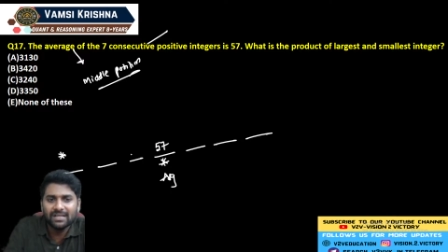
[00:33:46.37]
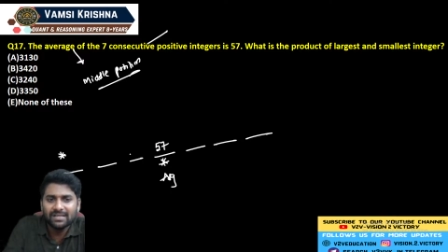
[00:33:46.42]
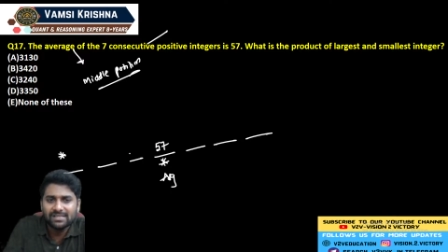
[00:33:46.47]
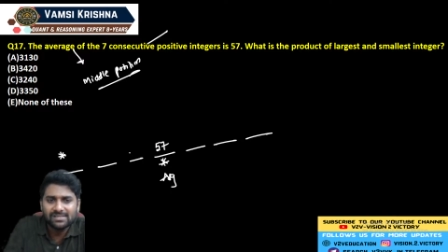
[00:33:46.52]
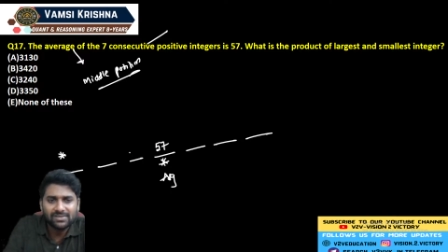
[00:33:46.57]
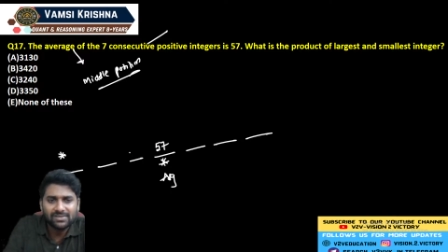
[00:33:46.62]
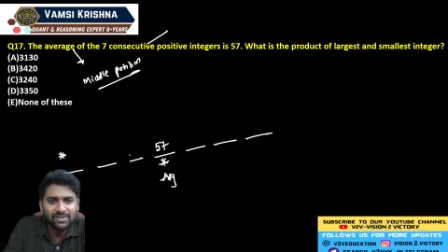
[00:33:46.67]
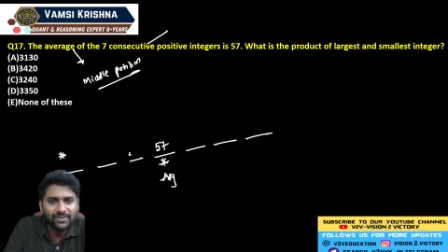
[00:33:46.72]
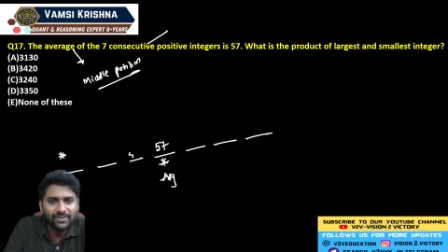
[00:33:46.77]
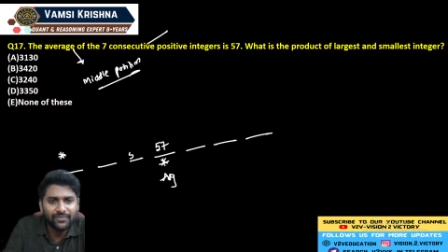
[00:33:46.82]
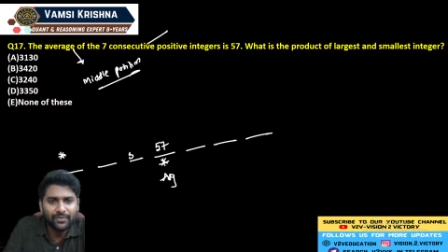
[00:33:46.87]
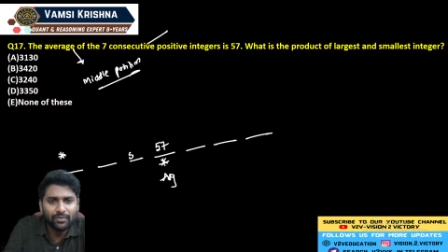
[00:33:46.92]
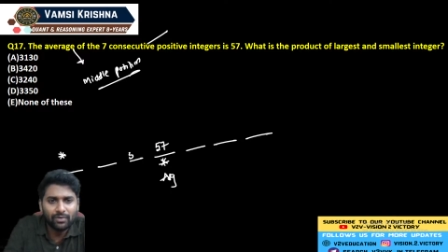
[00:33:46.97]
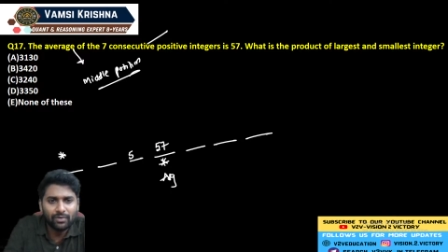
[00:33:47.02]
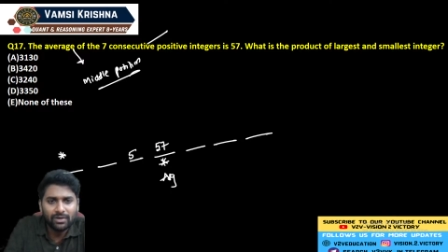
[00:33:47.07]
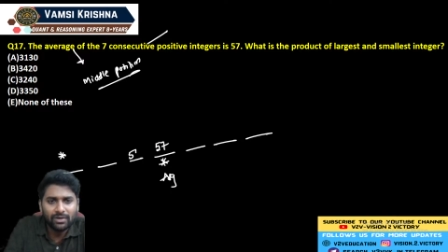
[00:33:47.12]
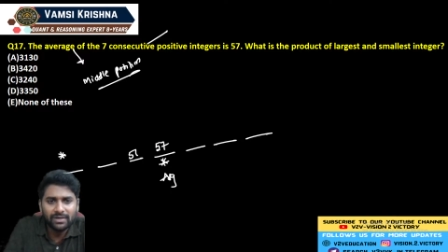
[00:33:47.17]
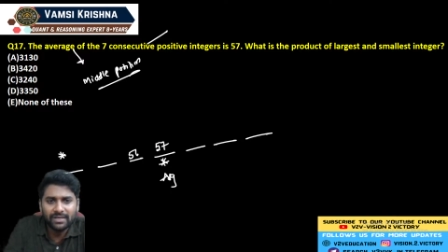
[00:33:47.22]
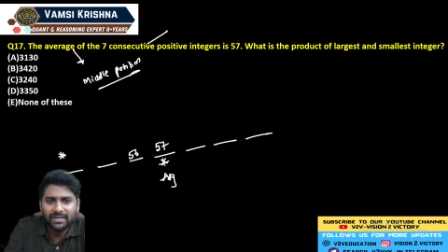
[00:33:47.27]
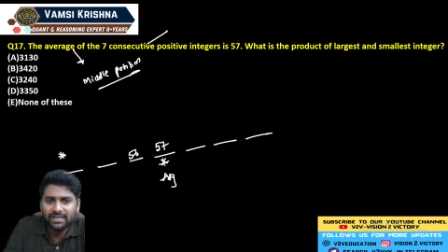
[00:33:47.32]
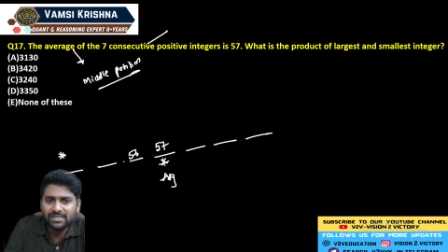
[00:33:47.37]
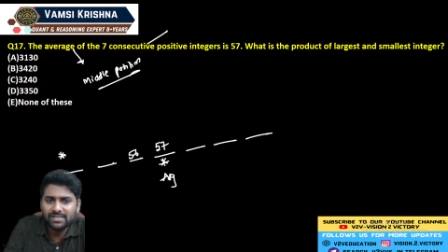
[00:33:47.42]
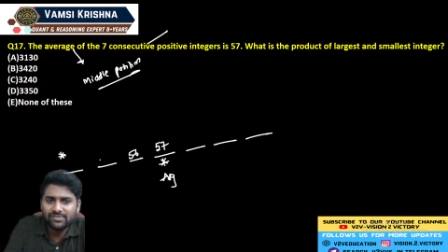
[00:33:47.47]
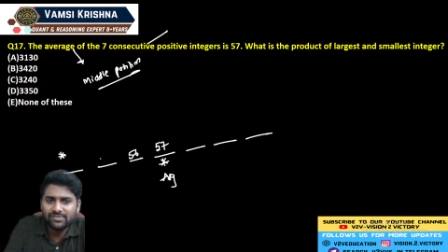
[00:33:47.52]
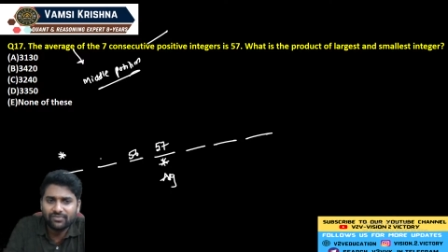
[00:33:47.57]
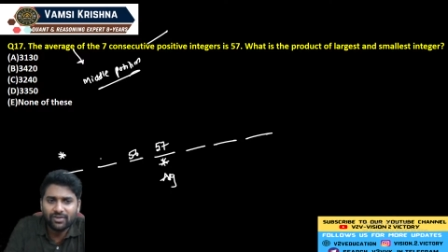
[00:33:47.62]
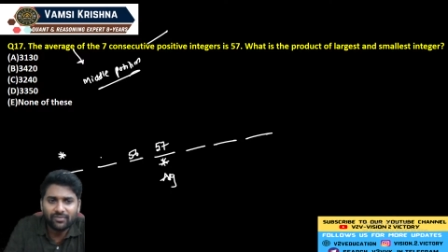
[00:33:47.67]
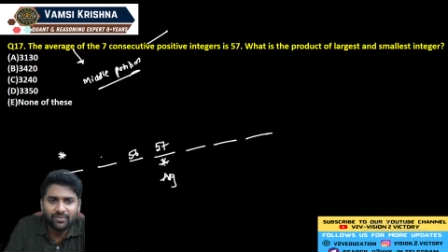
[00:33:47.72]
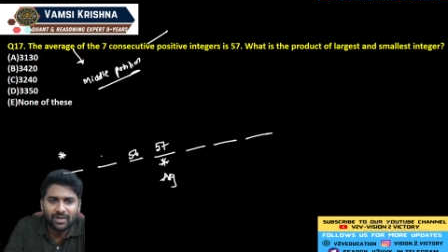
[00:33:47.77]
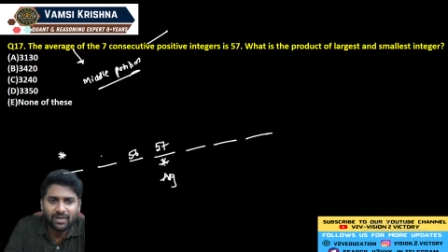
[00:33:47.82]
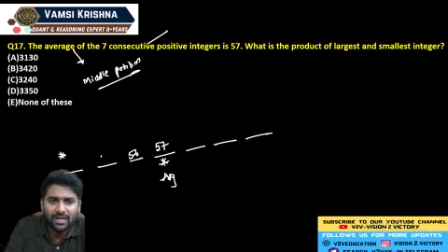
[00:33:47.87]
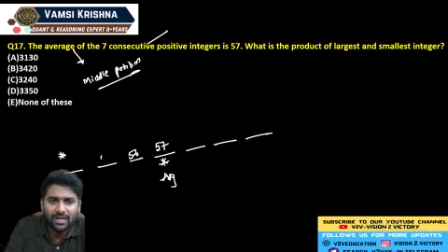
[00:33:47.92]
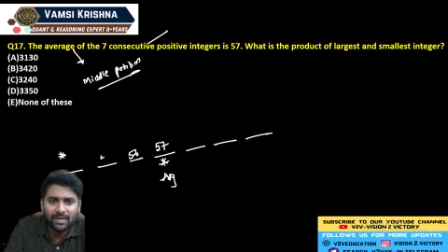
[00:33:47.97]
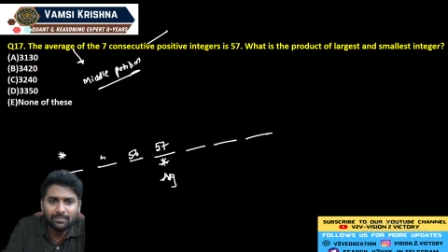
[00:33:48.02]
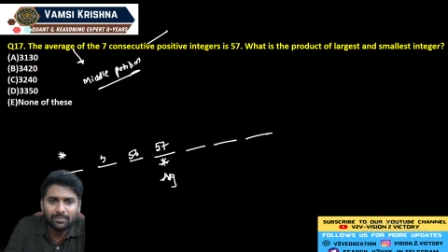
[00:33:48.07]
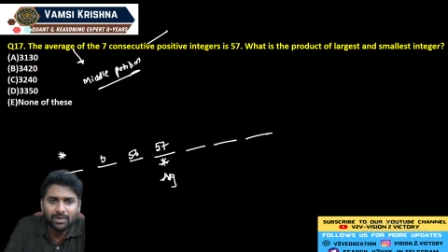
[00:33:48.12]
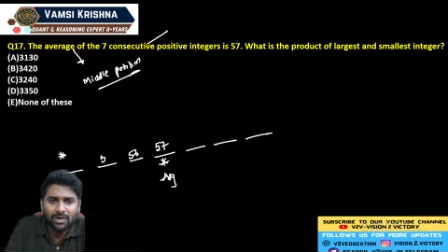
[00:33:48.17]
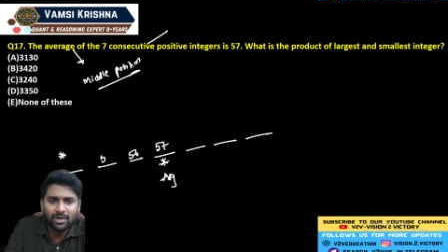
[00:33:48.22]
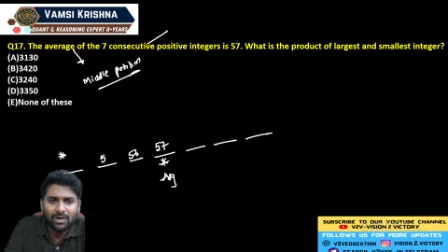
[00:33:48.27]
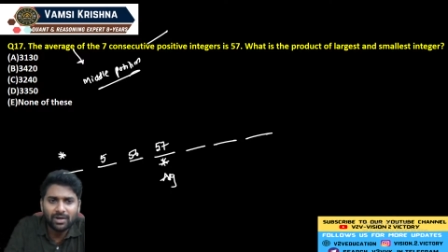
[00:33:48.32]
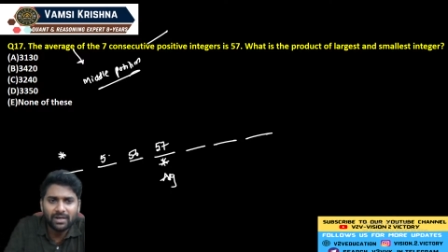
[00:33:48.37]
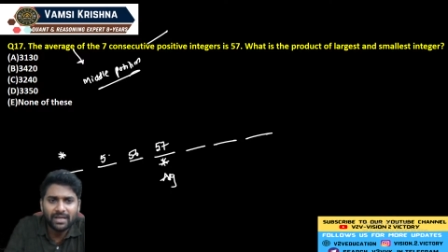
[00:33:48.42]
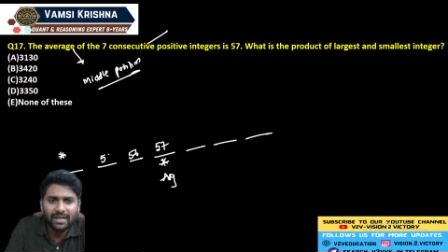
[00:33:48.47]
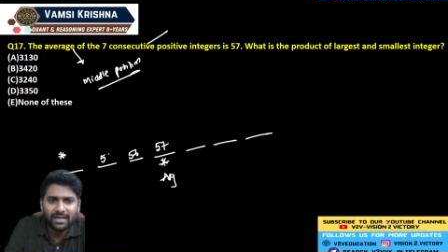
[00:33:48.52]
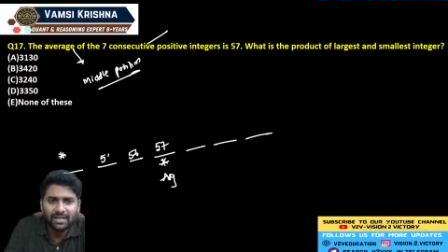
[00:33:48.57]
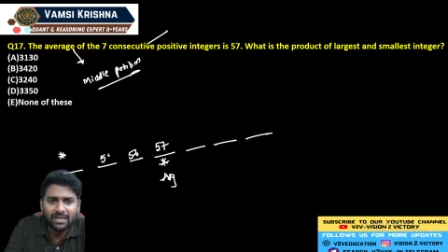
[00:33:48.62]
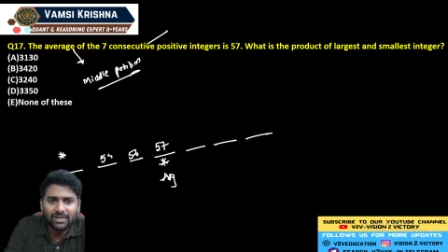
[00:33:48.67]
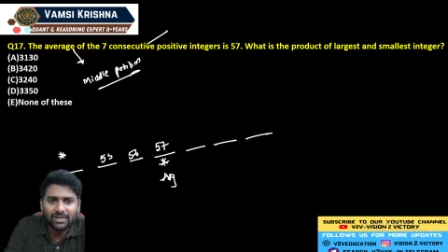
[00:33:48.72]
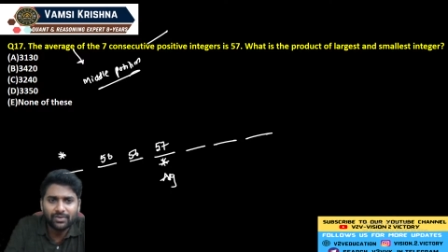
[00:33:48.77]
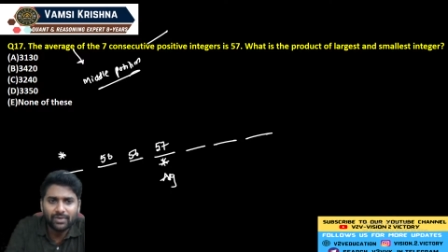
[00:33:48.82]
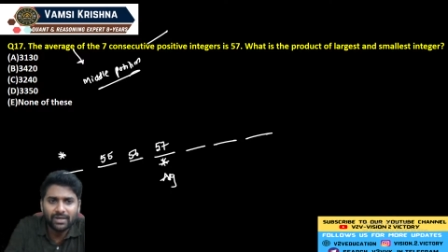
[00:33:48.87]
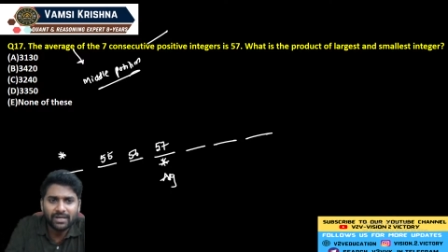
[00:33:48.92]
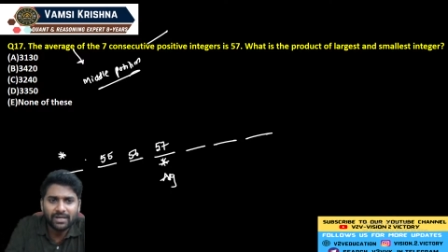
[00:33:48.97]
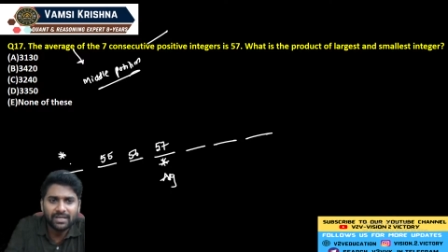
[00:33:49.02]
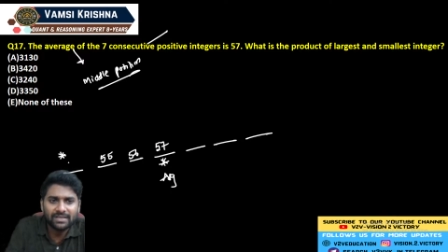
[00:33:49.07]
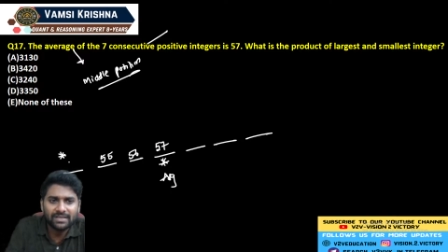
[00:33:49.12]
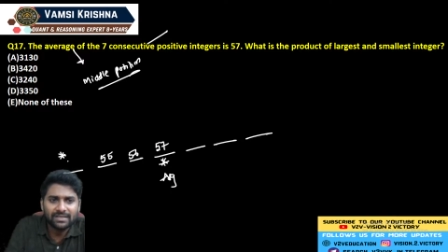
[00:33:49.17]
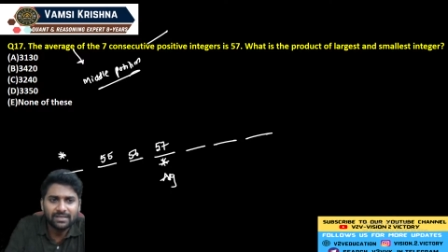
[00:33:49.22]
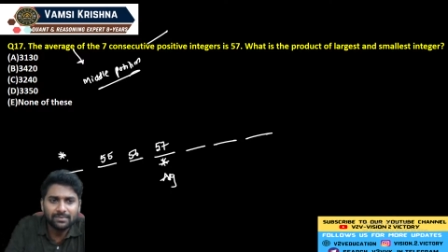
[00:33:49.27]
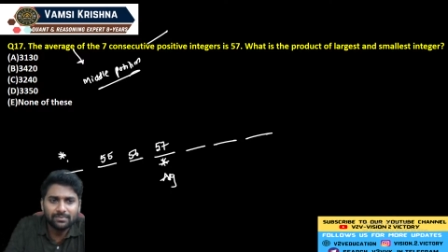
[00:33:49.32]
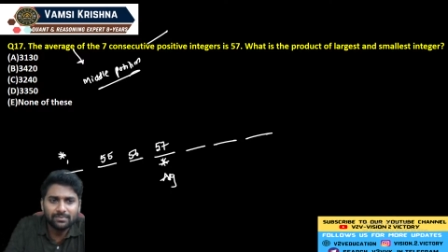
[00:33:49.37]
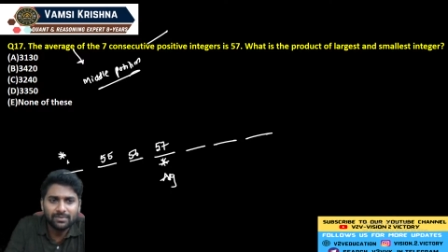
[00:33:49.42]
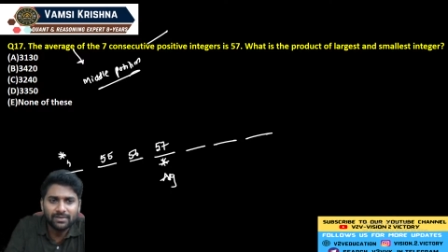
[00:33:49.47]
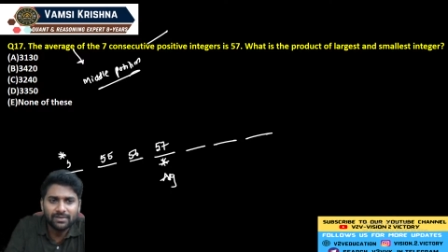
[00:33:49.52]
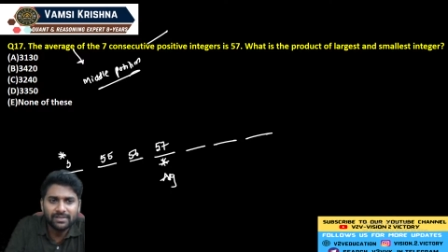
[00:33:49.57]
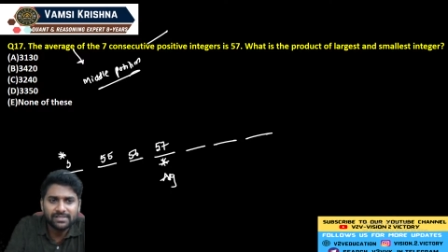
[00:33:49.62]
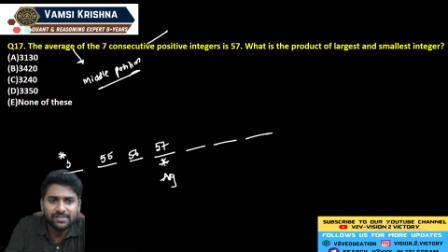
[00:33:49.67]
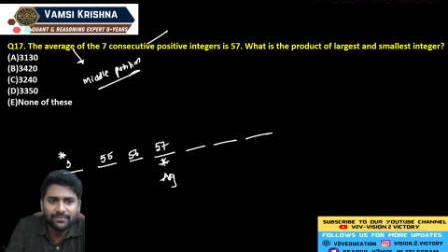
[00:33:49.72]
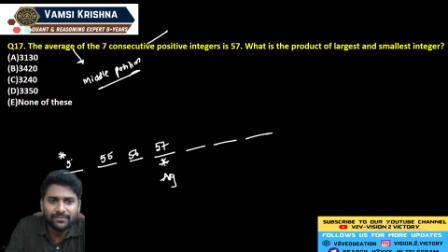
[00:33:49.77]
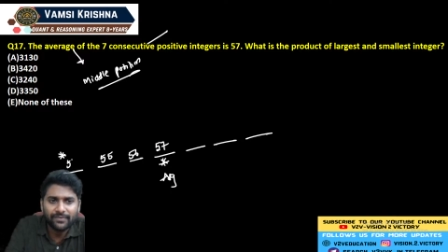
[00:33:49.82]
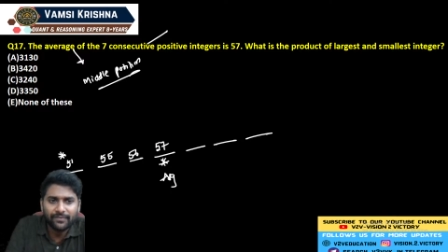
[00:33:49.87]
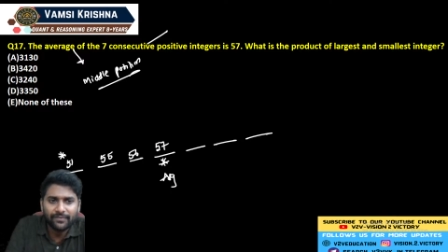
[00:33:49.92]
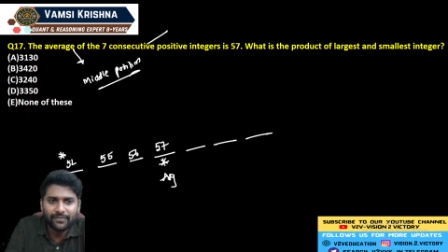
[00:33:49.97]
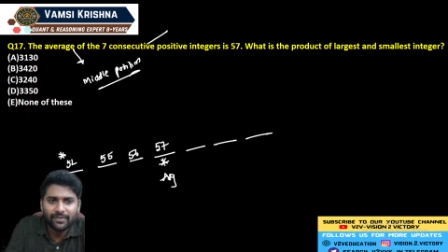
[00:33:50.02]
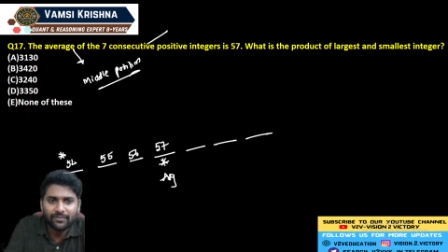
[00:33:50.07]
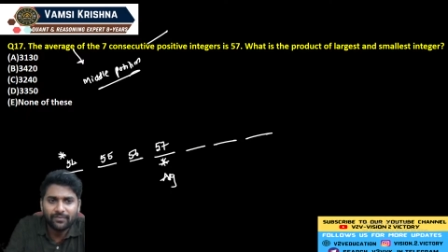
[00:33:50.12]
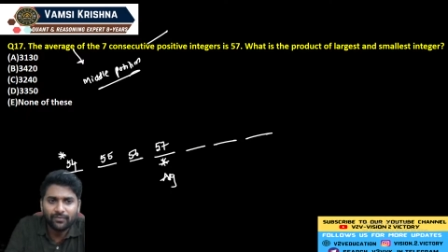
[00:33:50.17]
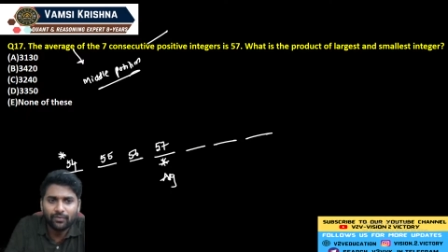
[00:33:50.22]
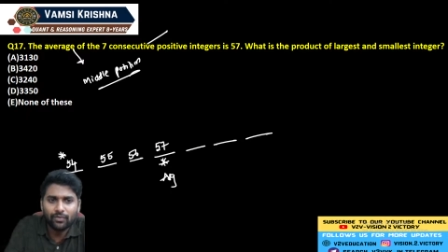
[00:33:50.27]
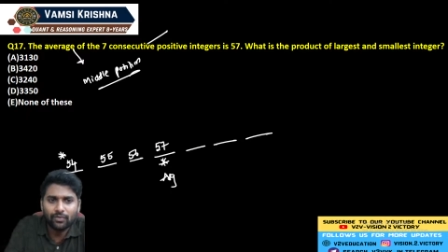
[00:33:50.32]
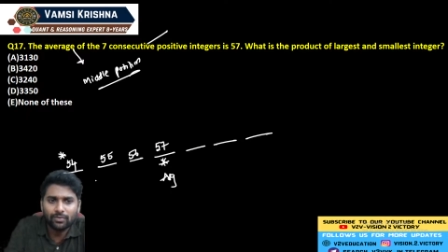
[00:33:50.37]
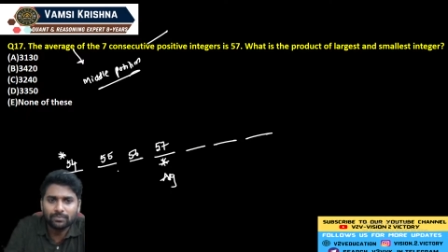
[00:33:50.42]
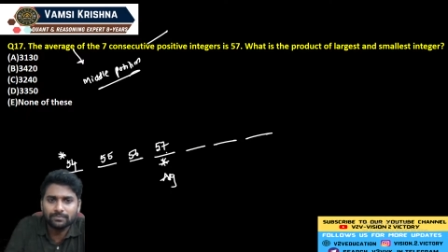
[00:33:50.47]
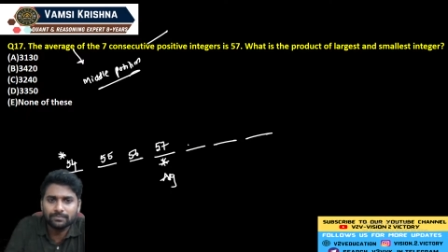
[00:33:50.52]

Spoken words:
So if you want decrease one number or directly you can take the number. It's a 54.